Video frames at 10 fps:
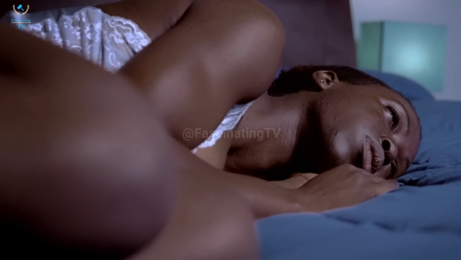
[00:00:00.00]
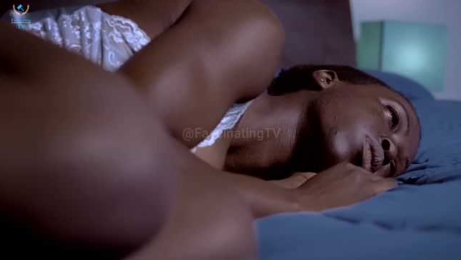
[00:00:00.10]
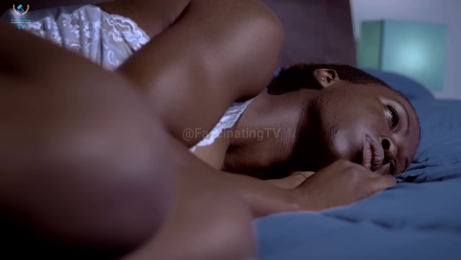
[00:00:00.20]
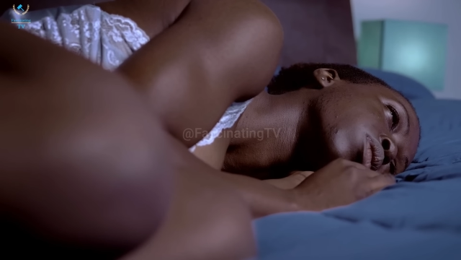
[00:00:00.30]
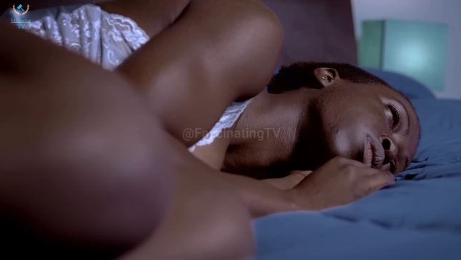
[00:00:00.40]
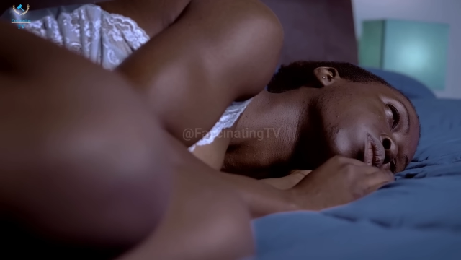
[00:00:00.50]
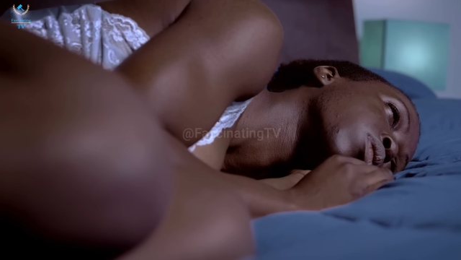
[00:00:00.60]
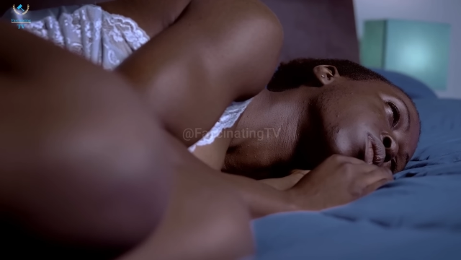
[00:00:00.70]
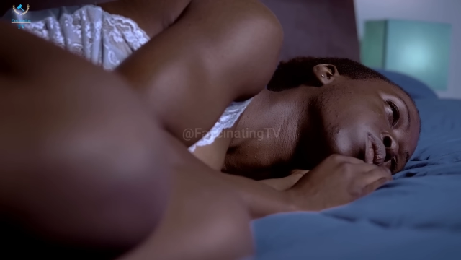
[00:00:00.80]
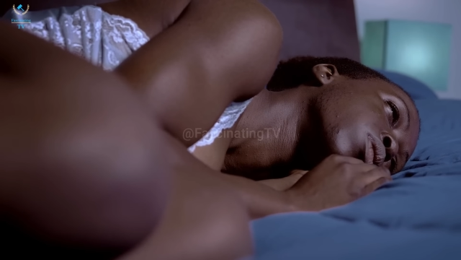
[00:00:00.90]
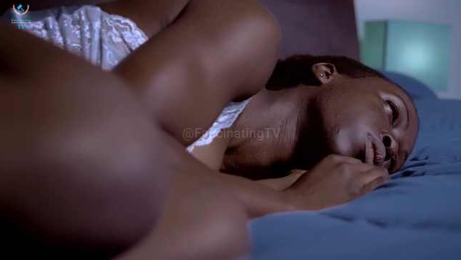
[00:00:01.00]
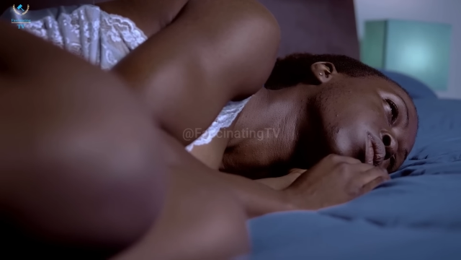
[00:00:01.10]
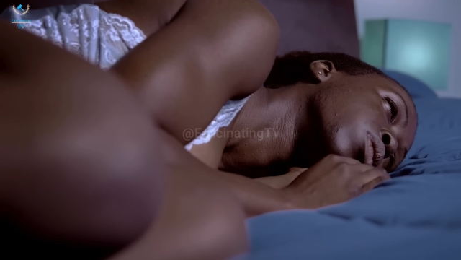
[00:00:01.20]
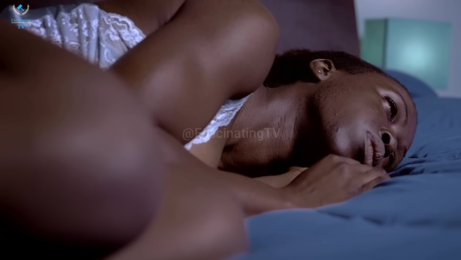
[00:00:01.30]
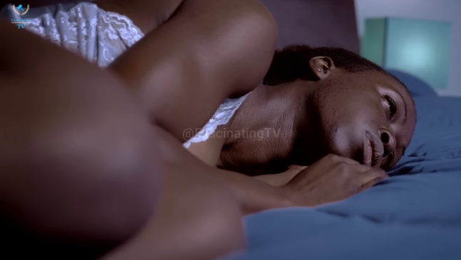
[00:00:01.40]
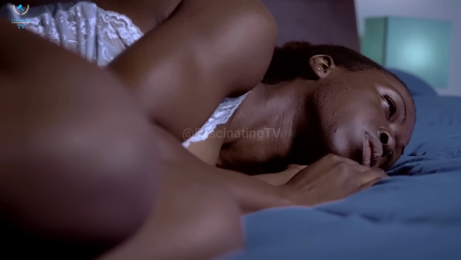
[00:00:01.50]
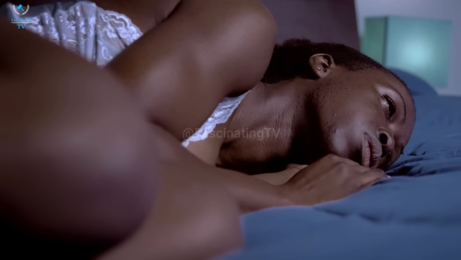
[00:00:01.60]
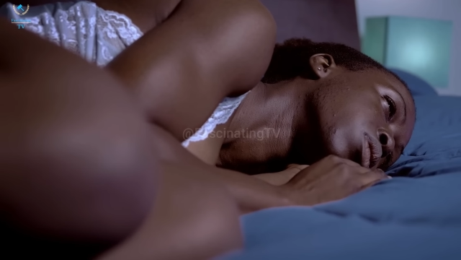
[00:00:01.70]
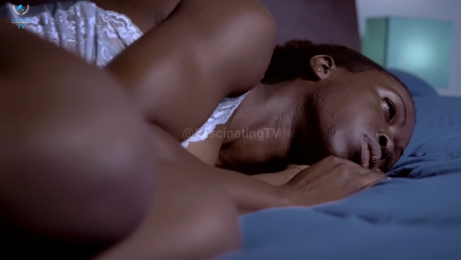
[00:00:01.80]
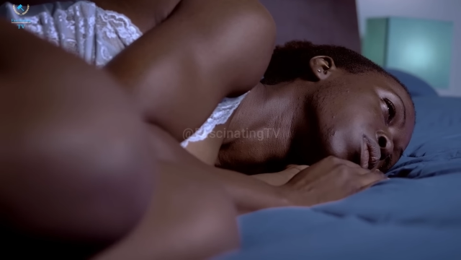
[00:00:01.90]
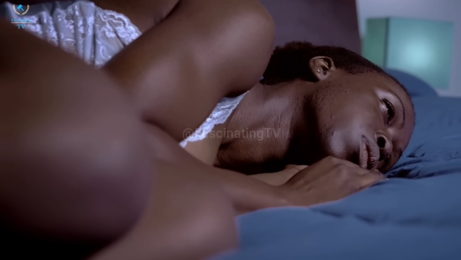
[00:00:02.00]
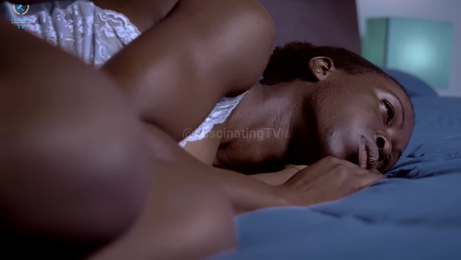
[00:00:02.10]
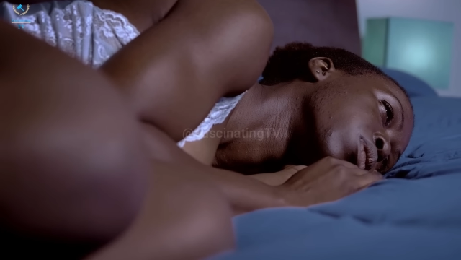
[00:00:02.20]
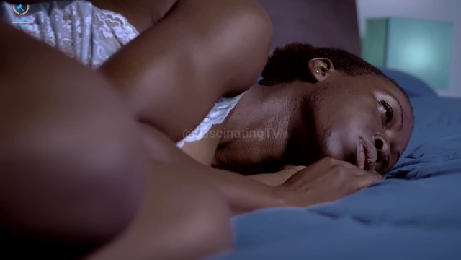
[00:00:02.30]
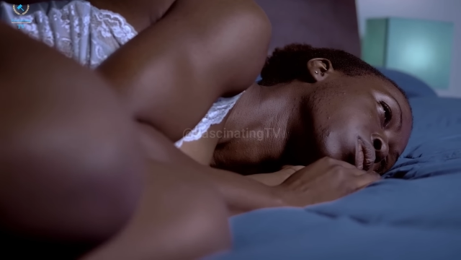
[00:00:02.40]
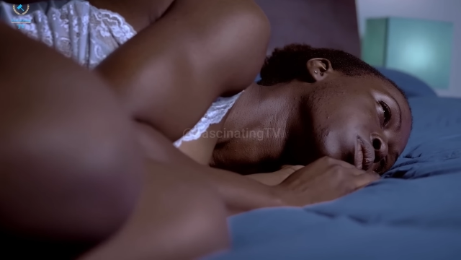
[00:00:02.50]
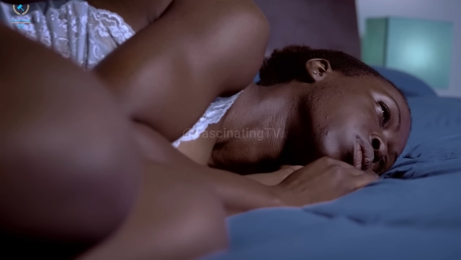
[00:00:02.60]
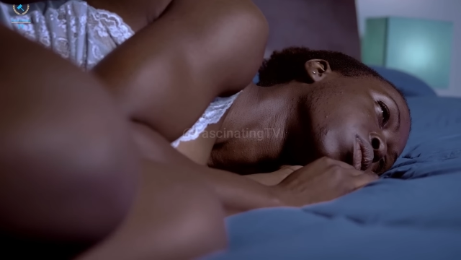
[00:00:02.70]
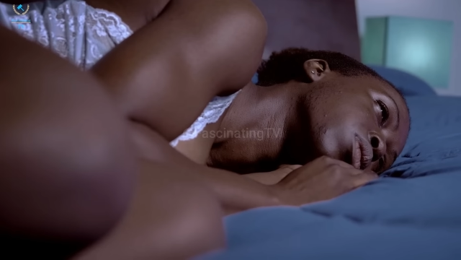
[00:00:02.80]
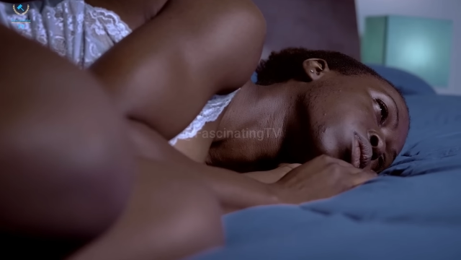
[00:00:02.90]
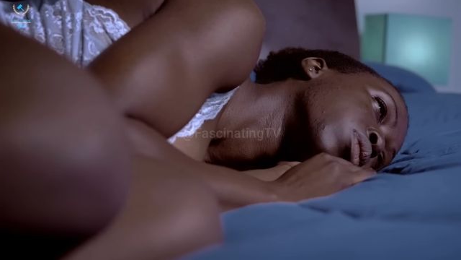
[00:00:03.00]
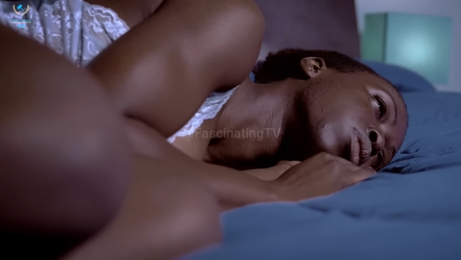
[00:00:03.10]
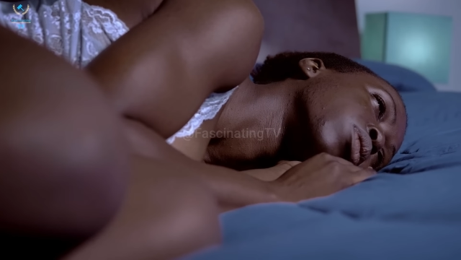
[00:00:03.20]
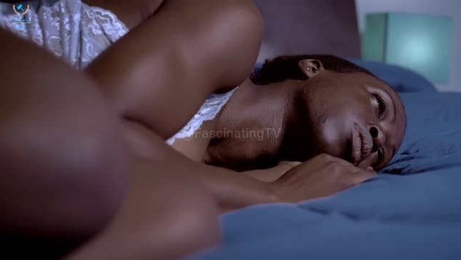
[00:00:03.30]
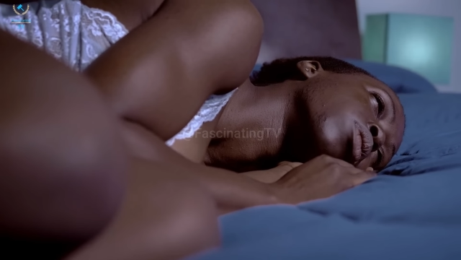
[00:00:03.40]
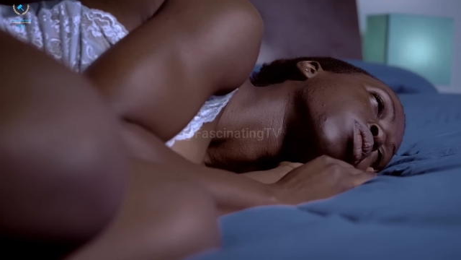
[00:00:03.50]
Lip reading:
[unreadable: no face in view]